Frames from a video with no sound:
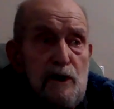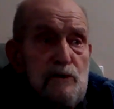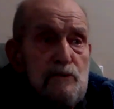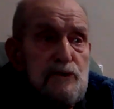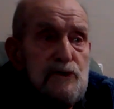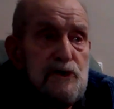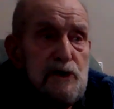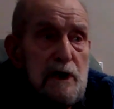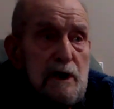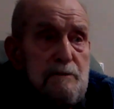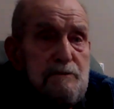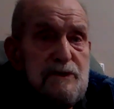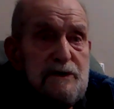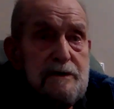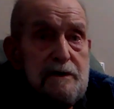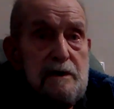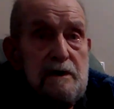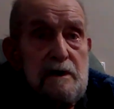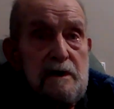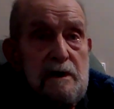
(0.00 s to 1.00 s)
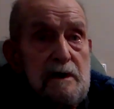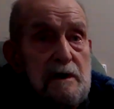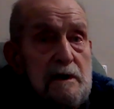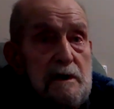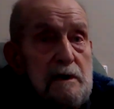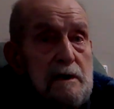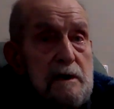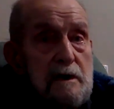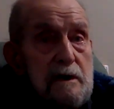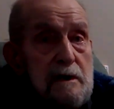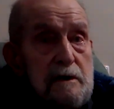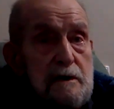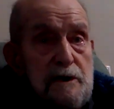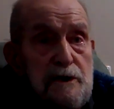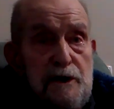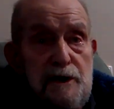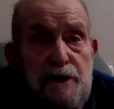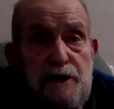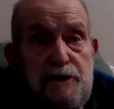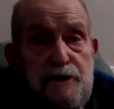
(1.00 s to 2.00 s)
ships could
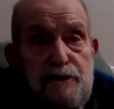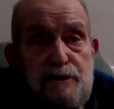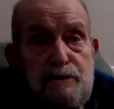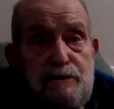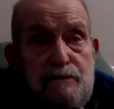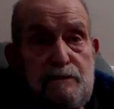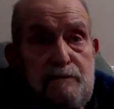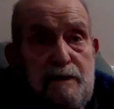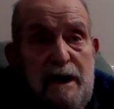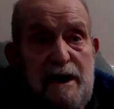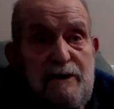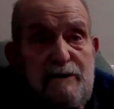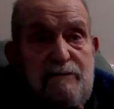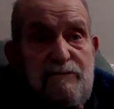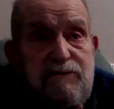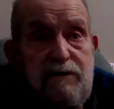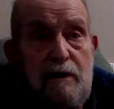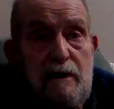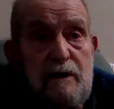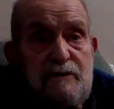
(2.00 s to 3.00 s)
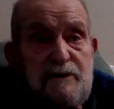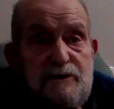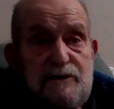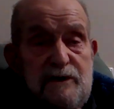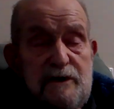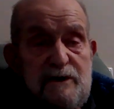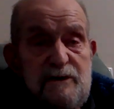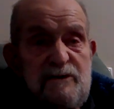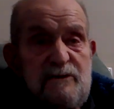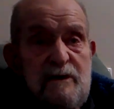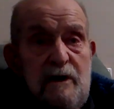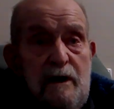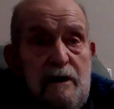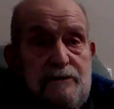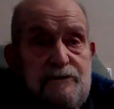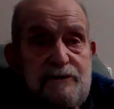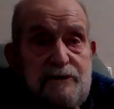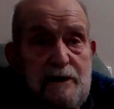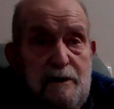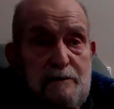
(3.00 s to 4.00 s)
only do about 5 or 6 knots,
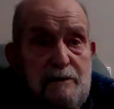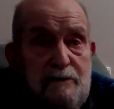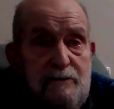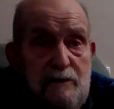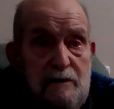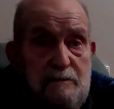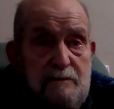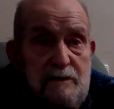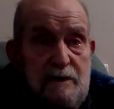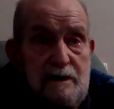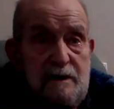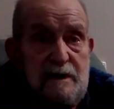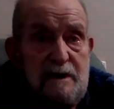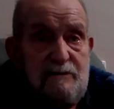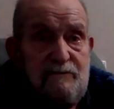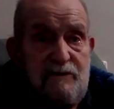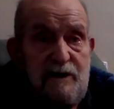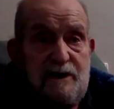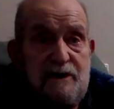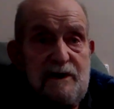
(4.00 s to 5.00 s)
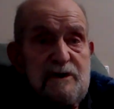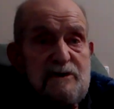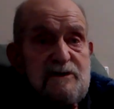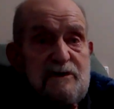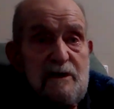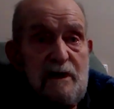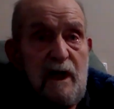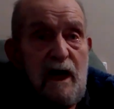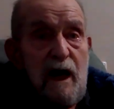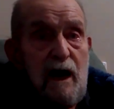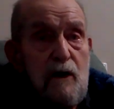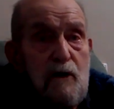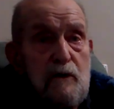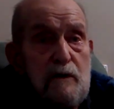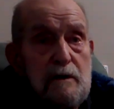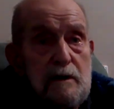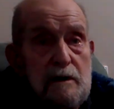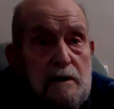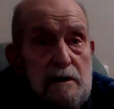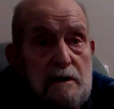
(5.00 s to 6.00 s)
some of them, very slow,
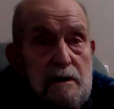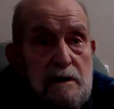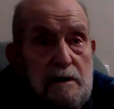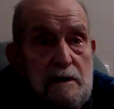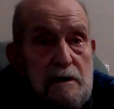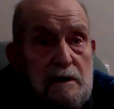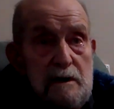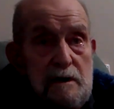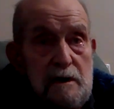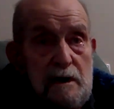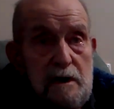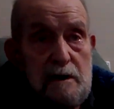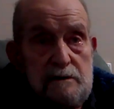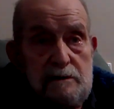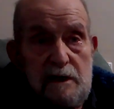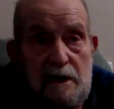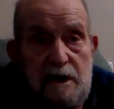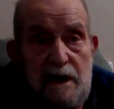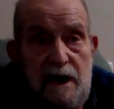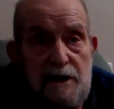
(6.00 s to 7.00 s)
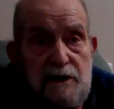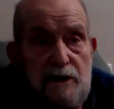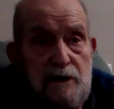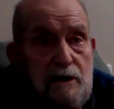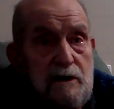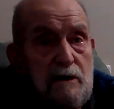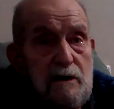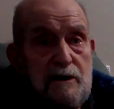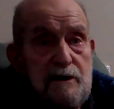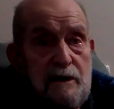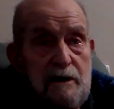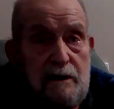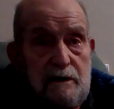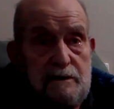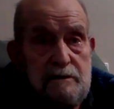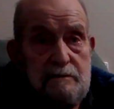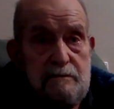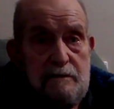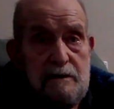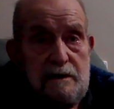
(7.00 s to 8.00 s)
and they had a gun on,
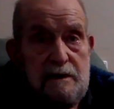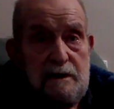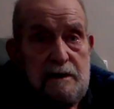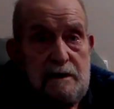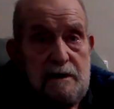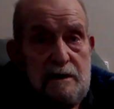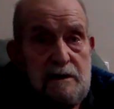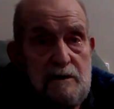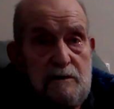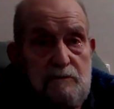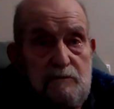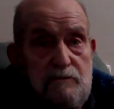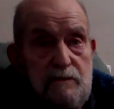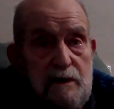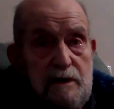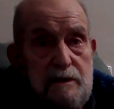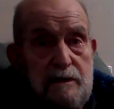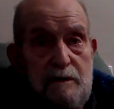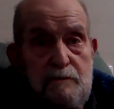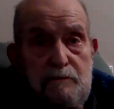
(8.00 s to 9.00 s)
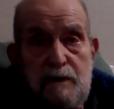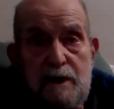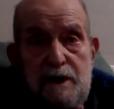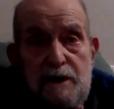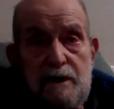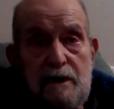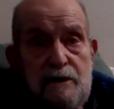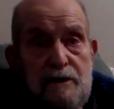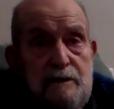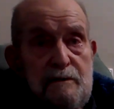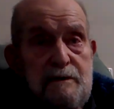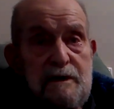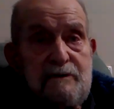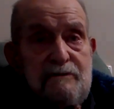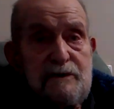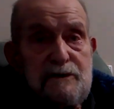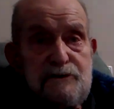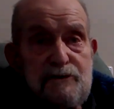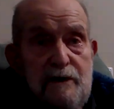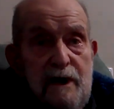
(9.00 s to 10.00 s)
but the men on them never
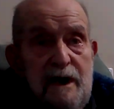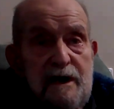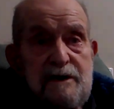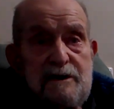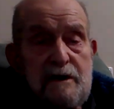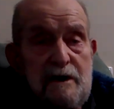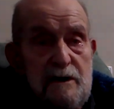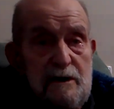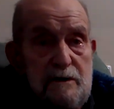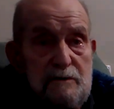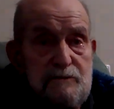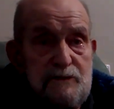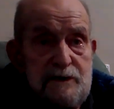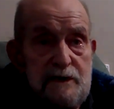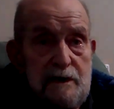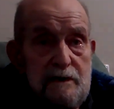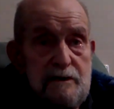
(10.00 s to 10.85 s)
trained on them, so